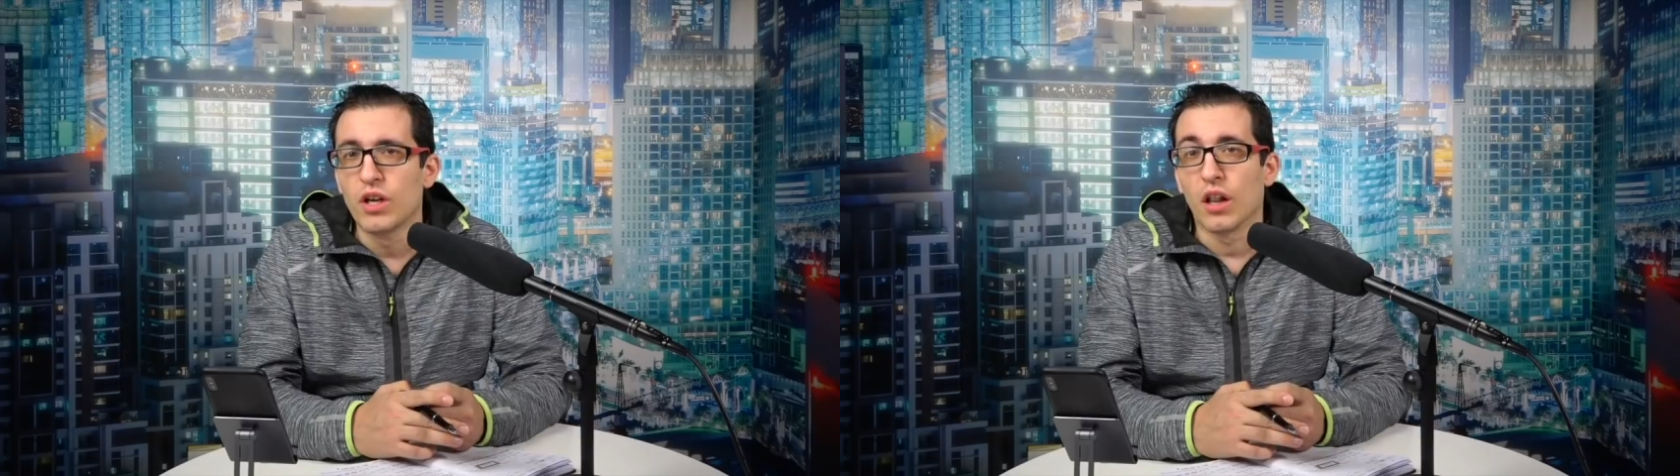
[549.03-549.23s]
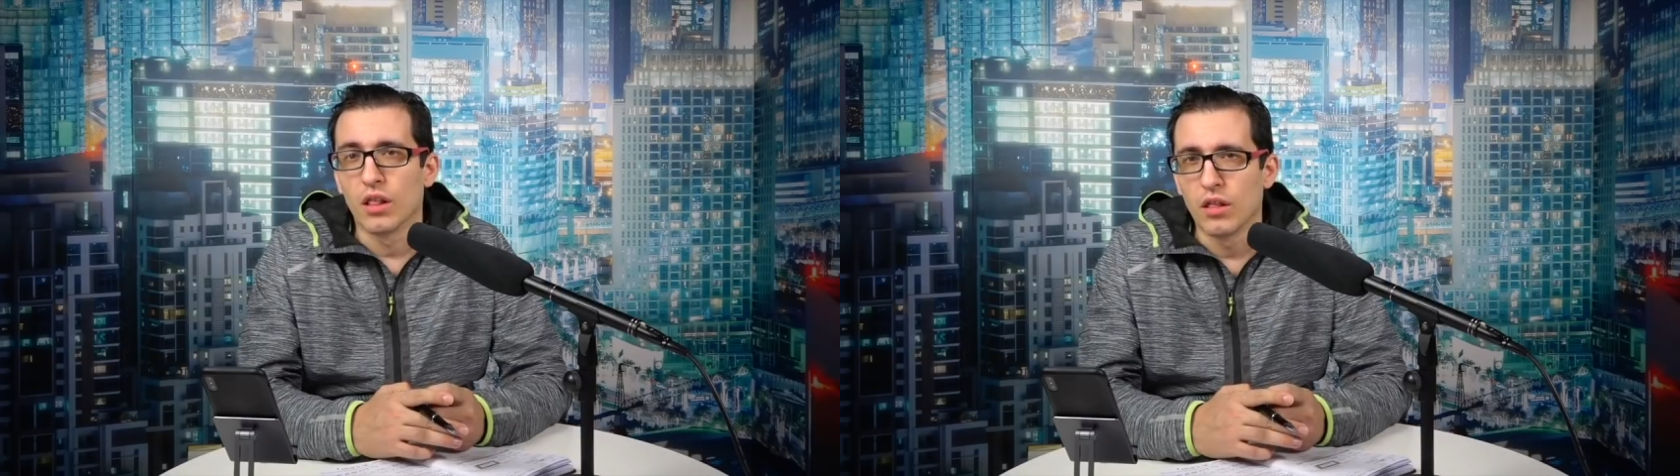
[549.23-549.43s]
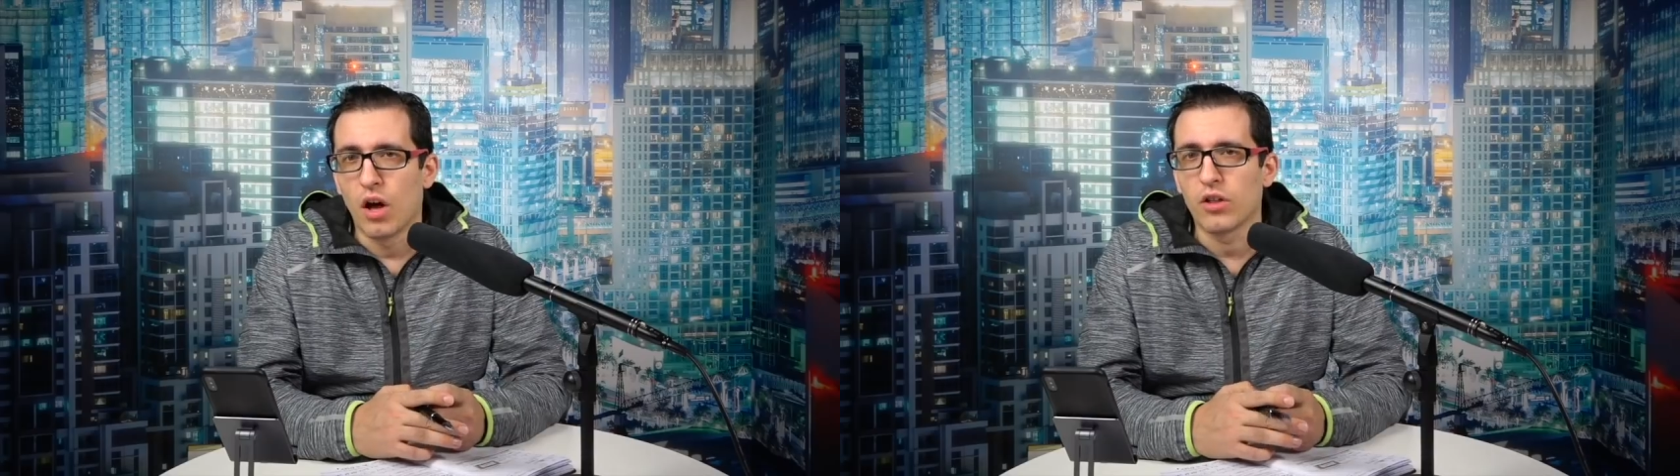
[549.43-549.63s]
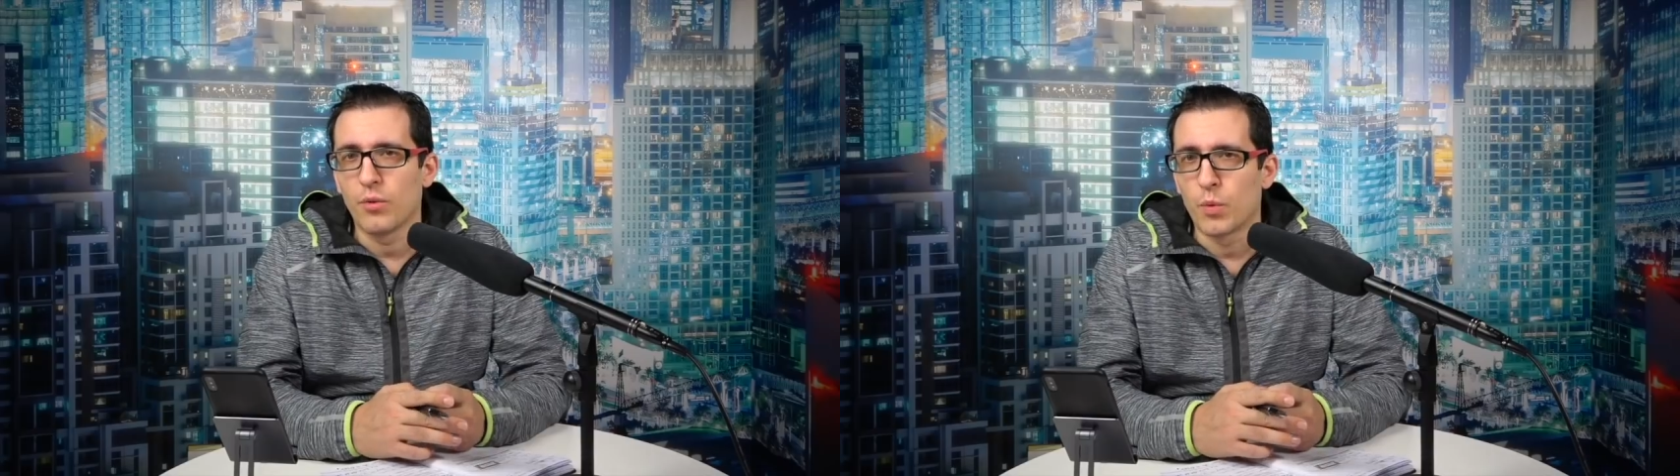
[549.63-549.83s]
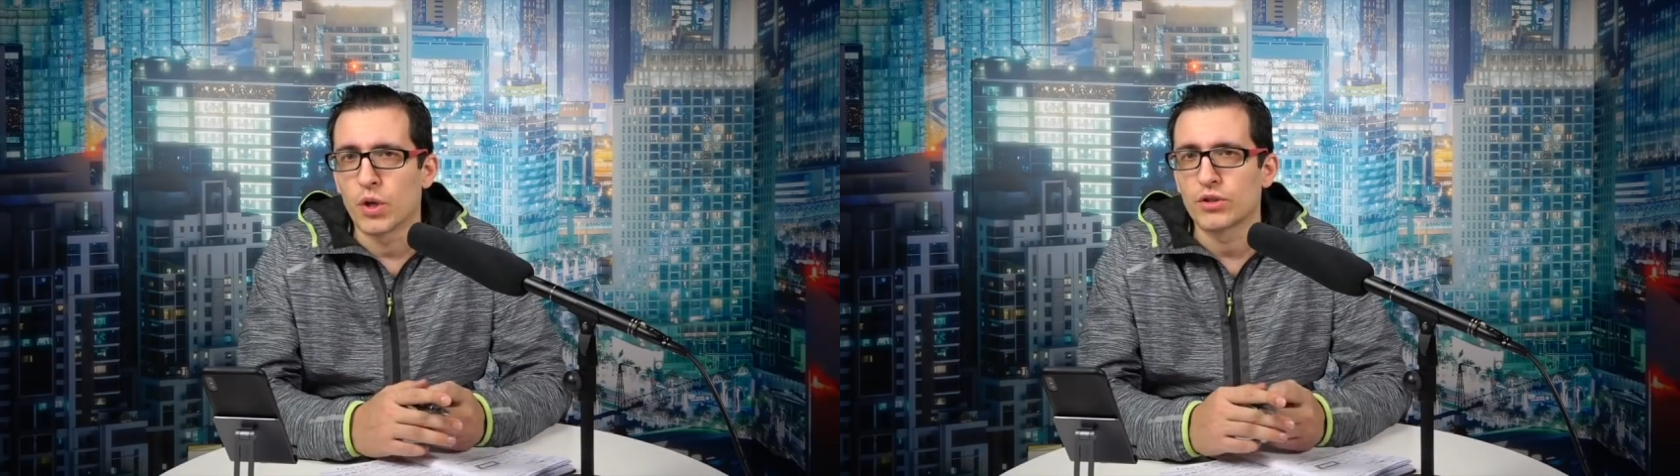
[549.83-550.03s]
a lot
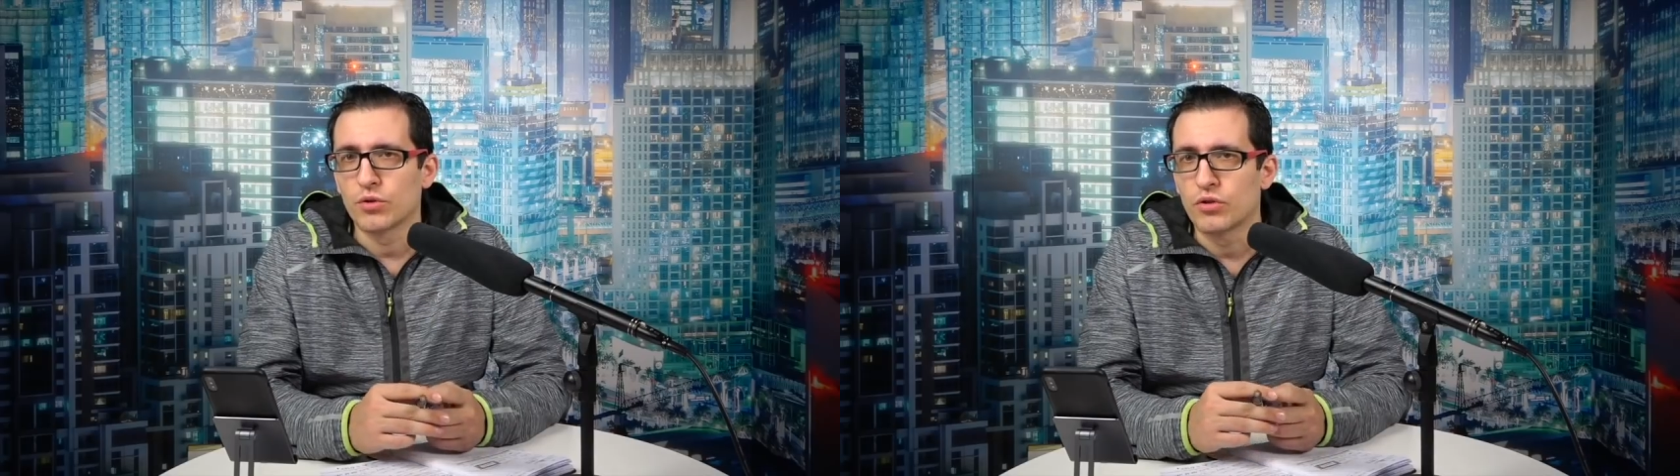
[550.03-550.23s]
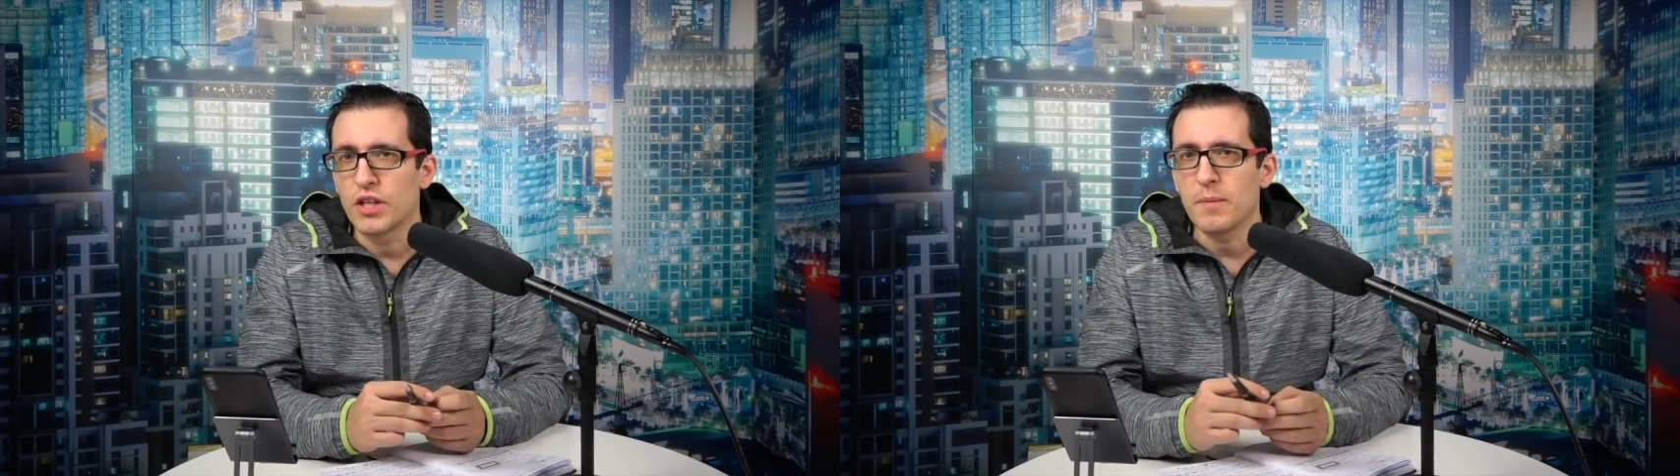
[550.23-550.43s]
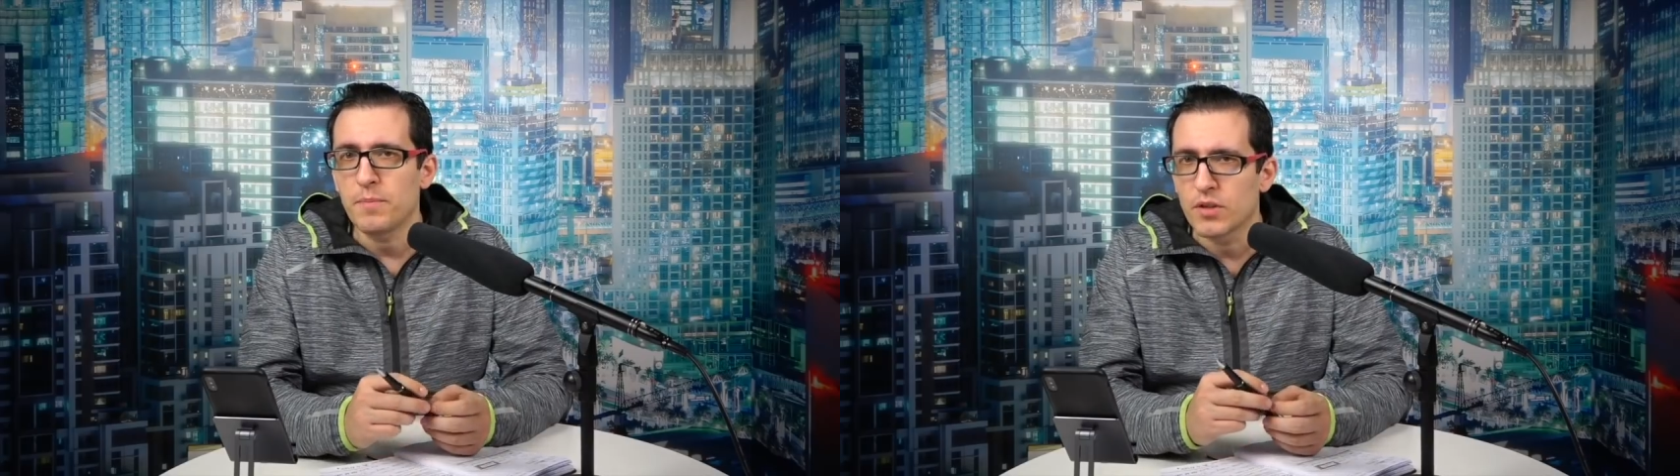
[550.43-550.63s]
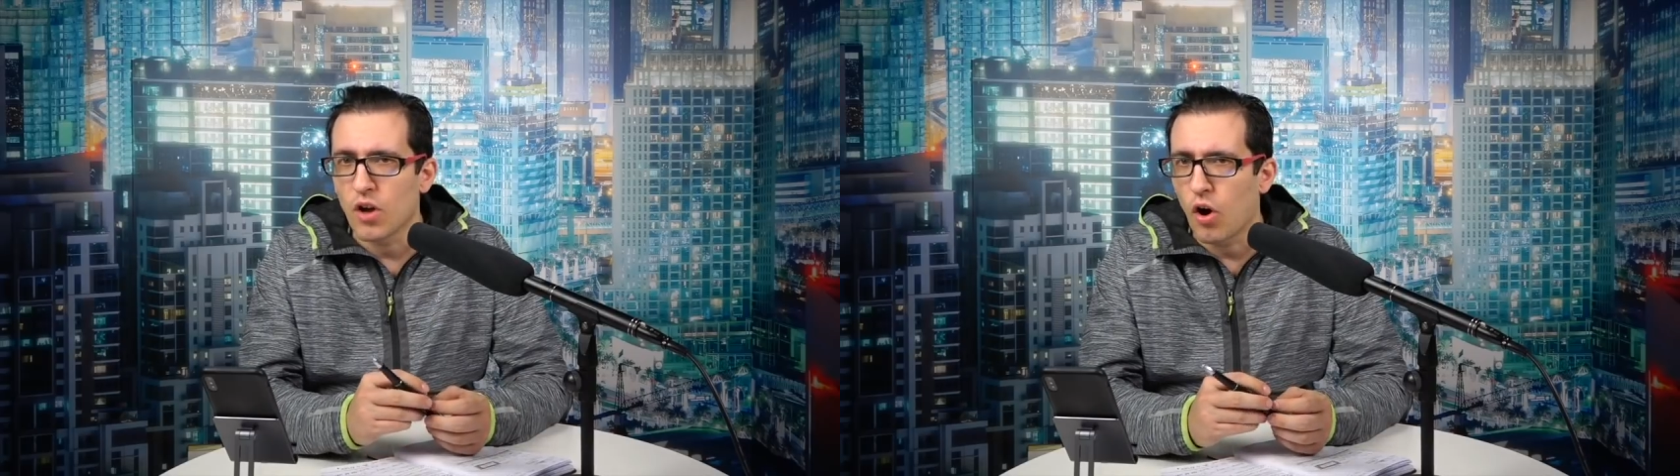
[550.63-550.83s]
of work to keep